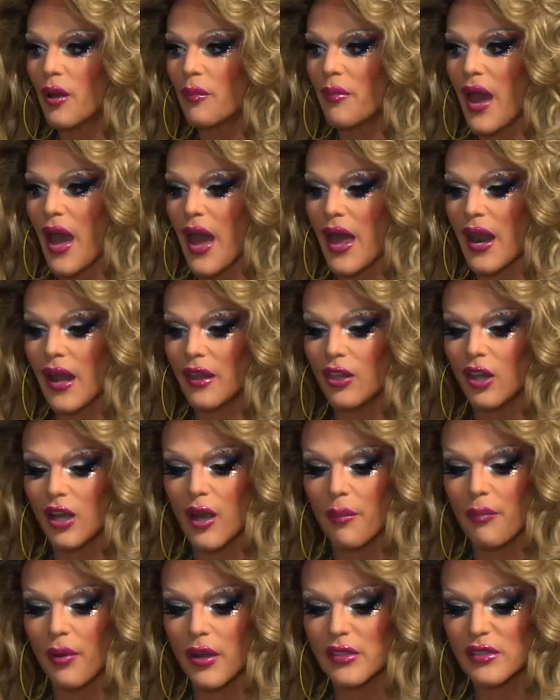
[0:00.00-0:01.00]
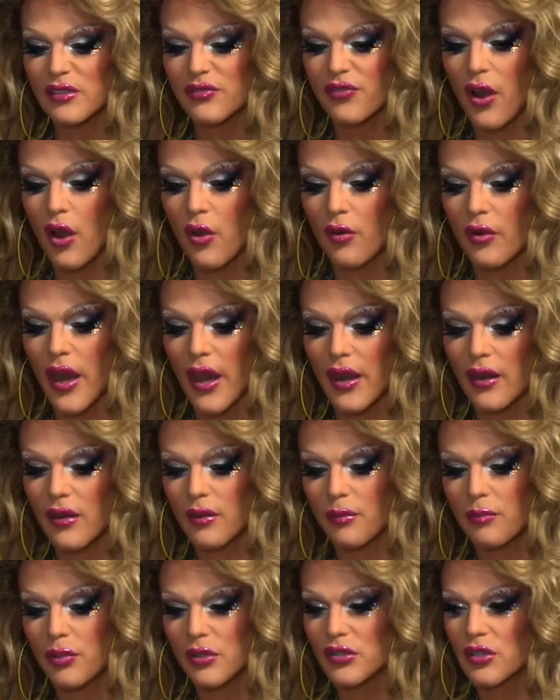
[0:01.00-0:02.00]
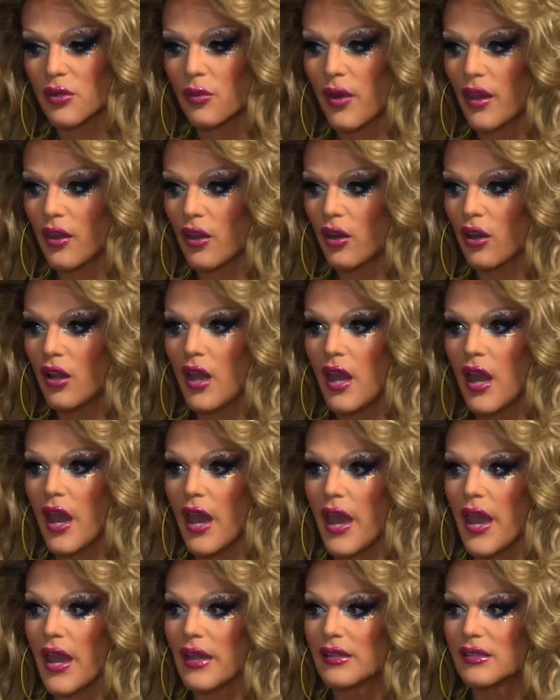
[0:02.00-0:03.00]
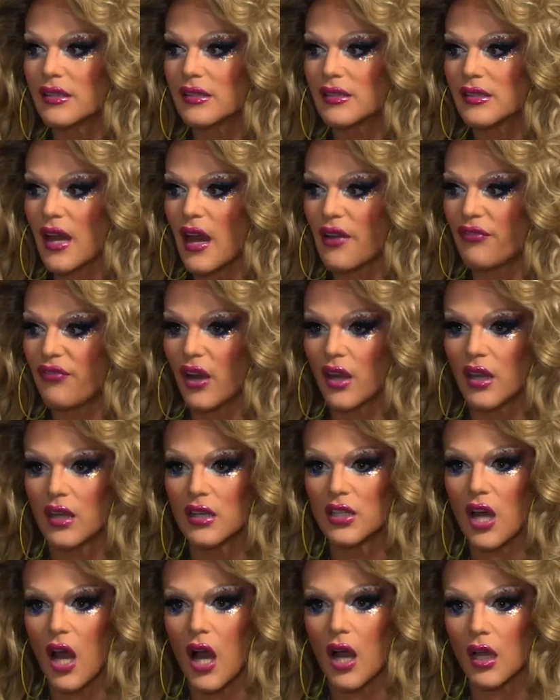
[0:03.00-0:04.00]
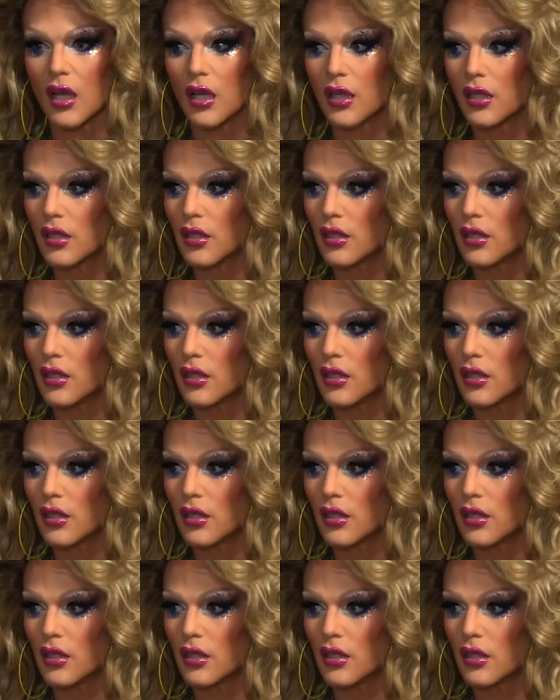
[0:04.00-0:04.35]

him, and I look up on his phone, and he pulls it away a little. It's this guy fucking our dog.